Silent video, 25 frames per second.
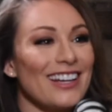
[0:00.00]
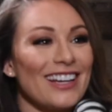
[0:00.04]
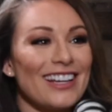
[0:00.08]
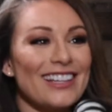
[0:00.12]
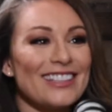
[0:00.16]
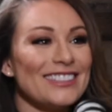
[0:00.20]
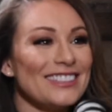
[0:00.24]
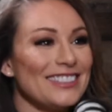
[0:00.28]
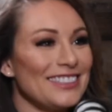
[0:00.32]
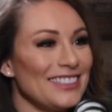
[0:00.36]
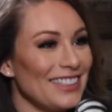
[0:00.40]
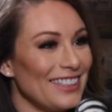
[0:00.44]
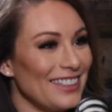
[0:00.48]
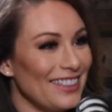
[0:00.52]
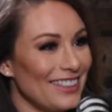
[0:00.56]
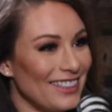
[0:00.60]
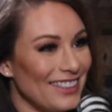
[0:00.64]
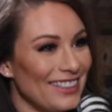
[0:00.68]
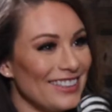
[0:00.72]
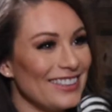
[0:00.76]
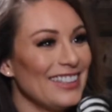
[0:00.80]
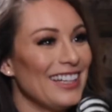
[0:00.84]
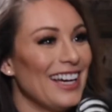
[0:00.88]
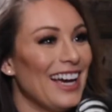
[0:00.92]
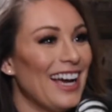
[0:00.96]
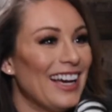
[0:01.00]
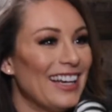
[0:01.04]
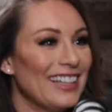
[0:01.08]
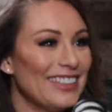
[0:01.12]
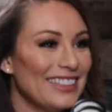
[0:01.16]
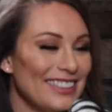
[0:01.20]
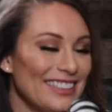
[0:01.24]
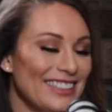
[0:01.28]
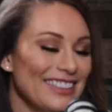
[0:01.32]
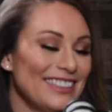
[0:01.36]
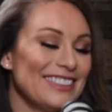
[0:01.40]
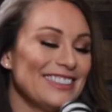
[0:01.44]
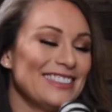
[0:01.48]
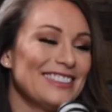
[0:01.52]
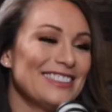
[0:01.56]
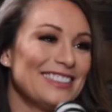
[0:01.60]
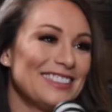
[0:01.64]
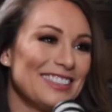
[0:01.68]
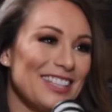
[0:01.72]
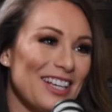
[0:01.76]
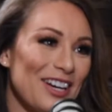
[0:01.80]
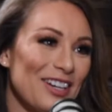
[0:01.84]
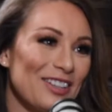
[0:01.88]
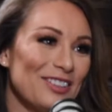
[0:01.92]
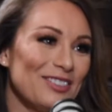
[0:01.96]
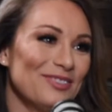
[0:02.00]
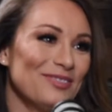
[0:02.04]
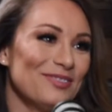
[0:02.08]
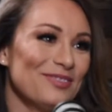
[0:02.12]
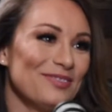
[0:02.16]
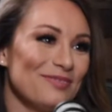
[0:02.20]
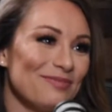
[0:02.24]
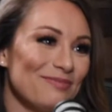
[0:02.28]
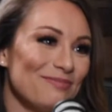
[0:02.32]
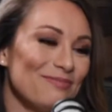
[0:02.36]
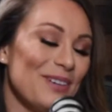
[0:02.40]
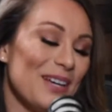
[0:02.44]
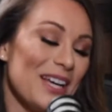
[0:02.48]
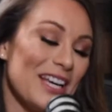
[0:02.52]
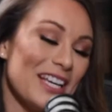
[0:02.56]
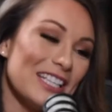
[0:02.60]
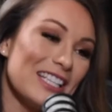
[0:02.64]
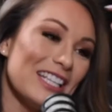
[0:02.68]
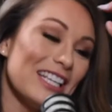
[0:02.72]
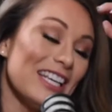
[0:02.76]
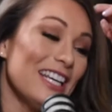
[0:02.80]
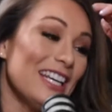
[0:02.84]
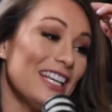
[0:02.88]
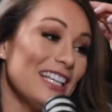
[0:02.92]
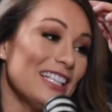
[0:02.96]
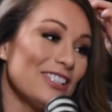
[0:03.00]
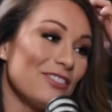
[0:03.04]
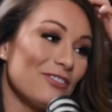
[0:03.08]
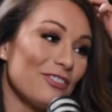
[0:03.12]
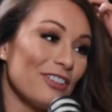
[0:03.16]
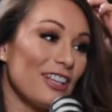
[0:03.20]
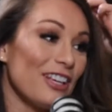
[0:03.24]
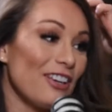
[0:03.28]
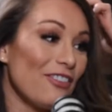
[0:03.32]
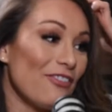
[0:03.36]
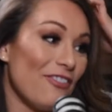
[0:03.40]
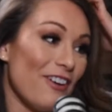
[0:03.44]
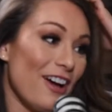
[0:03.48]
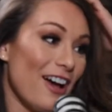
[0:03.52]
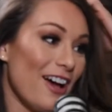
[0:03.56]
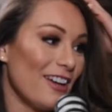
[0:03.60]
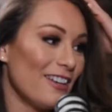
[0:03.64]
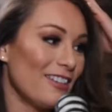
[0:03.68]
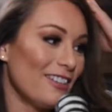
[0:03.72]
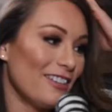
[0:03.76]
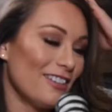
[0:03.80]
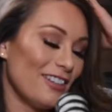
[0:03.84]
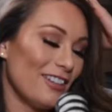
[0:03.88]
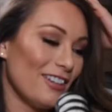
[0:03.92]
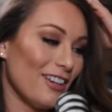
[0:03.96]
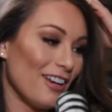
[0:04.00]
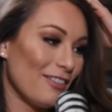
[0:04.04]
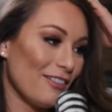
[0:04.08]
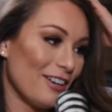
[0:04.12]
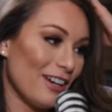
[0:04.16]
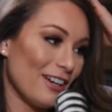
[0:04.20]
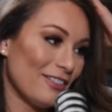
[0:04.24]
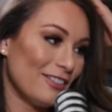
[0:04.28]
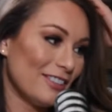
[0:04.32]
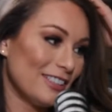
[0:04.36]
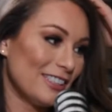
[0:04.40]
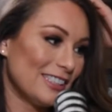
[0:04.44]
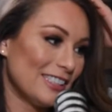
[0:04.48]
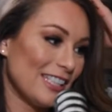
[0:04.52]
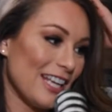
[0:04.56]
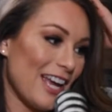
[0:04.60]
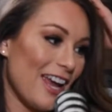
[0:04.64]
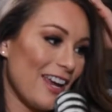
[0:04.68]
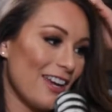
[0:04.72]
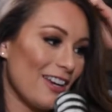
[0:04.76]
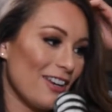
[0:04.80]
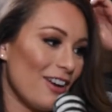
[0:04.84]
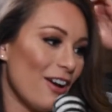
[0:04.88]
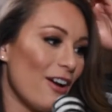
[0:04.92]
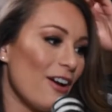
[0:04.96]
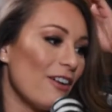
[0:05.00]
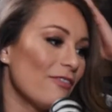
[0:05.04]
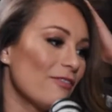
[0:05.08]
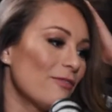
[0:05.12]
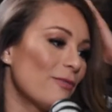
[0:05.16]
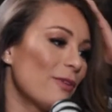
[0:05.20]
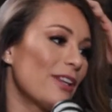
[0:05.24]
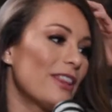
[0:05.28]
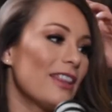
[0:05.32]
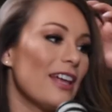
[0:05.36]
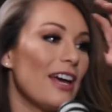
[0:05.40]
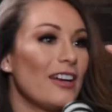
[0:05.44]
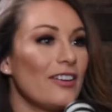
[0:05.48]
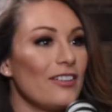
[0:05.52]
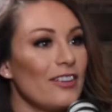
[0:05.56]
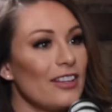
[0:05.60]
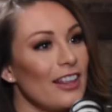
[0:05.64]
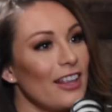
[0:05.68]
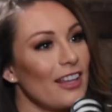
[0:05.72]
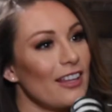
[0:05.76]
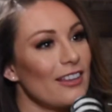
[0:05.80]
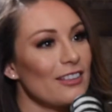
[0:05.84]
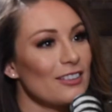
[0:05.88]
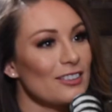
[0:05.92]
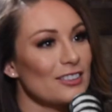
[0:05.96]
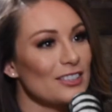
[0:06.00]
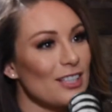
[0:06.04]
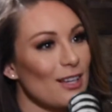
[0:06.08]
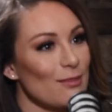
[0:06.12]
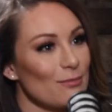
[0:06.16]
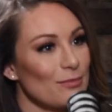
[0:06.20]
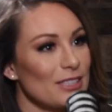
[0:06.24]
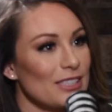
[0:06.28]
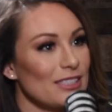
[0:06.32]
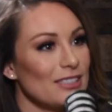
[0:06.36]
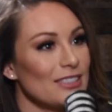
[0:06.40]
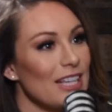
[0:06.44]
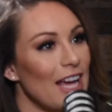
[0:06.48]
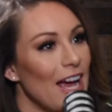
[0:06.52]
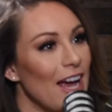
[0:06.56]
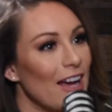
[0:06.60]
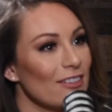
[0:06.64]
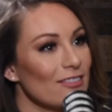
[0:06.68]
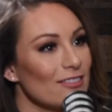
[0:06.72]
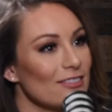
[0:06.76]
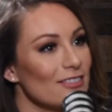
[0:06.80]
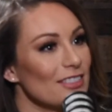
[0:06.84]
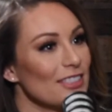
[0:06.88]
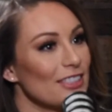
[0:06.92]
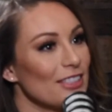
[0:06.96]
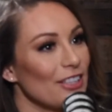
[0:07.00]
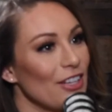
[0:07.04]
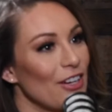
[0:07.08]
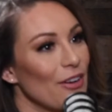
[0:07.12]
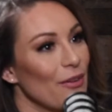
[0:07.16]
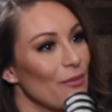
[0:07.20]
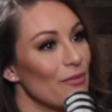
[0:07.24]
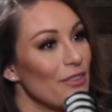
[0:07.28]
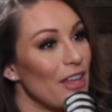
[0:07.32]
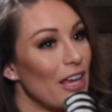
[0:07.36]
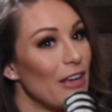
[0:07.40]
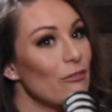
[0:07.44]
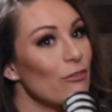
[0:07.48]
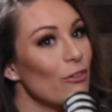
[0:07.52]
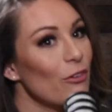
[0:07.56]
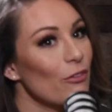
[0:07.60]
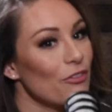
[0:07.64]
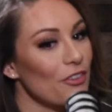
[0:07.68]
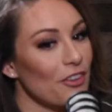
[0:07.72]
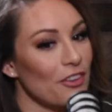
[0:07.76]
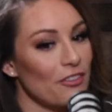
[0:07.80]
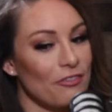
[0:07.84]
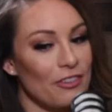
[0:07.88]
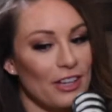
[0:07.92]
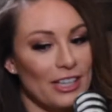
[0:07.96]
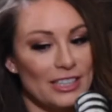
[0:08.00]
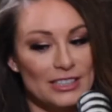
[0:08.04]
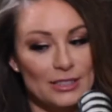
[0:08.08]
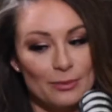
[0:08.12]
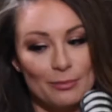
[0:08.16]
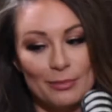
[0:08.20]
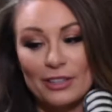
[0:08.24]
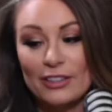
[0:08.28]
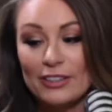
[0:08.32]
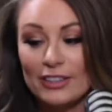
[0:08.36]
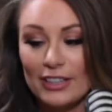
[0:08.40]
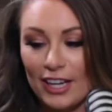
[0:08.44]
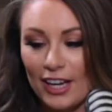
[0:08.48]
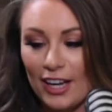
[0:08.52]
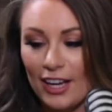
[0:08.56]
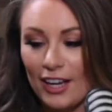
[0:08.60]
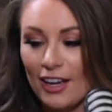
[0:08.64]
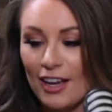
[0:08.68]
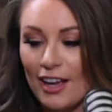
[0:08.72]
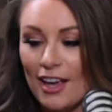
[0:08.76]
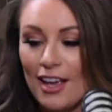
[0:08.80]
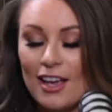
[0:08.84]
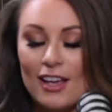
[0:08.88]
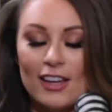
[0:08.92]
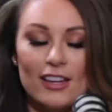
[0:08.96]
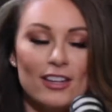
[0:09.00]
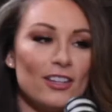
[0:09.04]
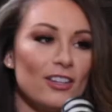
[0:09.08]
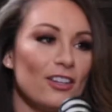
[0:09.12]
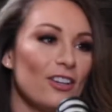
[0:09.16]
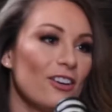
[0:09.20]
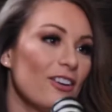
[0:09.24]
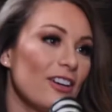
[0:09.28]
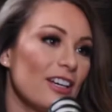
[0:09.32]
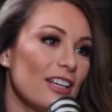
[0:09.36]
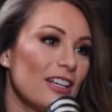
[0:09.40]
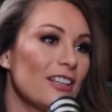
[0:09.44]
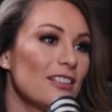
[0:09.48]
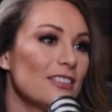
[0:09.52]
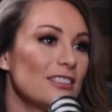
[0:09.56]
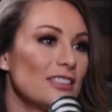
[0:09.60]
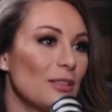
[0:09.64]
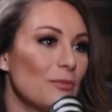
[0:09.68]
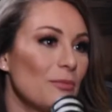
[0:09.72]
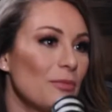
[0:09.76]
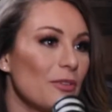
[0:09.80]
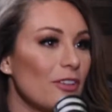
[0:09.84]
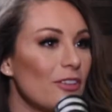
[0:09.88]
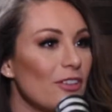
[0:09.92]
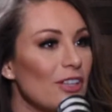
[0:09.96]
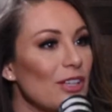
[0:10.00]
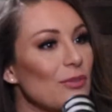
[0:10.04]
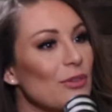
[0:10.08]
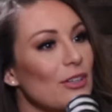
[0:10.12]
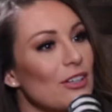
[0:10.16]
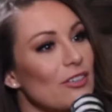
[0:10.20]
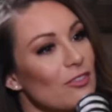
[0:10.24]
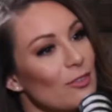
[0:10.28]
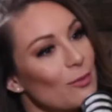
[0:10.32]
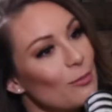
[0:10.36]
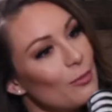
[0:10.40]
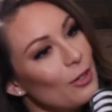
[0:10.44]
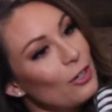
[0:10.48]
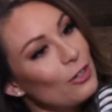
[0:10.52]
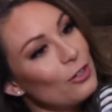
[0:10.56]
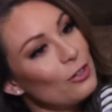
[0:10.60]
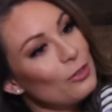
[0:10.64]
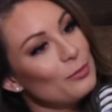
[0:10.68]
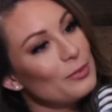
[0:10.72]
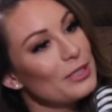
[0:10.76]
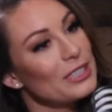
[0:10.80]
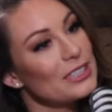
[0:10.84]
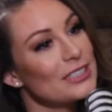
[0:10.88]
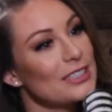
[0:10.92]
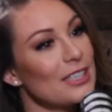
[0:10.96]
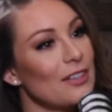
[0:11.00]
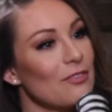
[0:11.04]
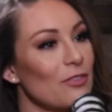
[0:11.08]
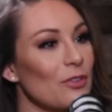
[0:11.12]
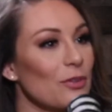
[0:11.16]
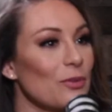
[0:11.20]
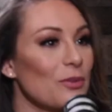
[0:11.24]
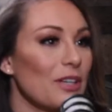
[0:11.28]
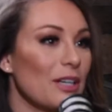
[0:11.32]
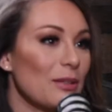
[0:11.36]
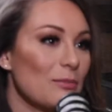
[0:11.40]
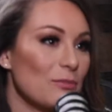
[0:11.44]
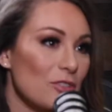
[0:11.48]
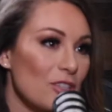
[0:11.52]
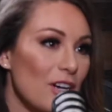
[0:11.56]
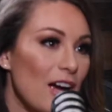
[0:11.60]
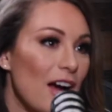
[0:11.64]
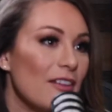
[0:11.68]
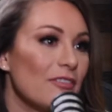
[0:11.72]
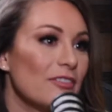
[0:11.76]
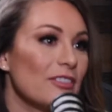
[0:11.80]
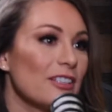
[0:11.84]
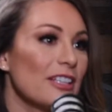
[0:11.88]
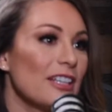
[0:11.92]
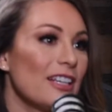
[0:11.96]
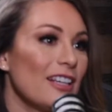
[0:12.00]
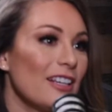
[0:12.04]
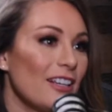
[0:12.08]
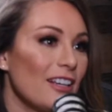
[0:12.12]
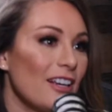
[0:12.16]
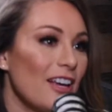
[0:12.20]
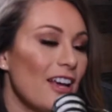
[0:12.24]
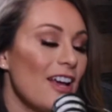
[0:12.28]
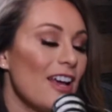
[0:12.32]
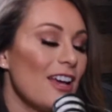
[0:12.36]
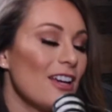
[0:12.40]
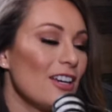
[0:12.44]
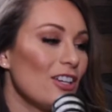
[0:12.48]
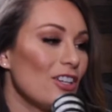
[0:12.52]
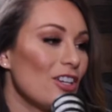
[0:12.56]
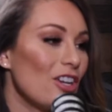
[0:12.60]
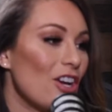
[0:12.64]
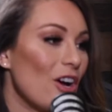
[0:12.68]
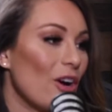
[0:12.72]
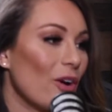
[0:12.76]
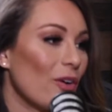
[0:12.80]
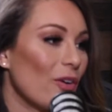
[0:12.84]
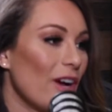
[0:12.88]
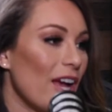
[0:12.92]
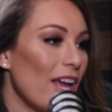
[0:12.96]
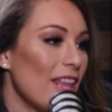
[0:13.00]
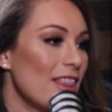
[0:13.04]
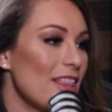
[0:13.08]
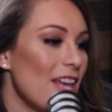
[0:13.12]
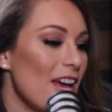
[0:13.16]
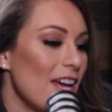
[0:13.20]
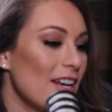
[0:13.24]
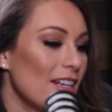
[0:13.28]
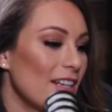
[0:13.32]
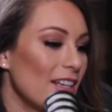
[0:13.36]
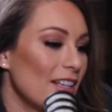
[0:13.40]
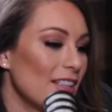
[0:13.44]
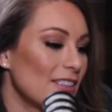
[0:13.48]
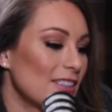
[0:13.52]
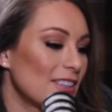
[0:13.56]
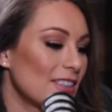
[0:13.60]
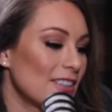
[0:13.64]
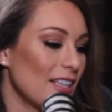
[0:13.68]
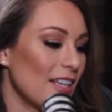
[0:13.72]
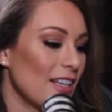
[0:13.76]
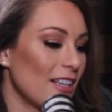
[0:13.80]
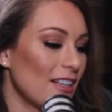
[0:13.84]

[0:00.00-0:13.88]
the next year. Yeah. So, but it is really fun, I would say. With anything, there's ups and downs. I'm thankful for the flexibility. I typically work from home, except for when I'm traveling, and then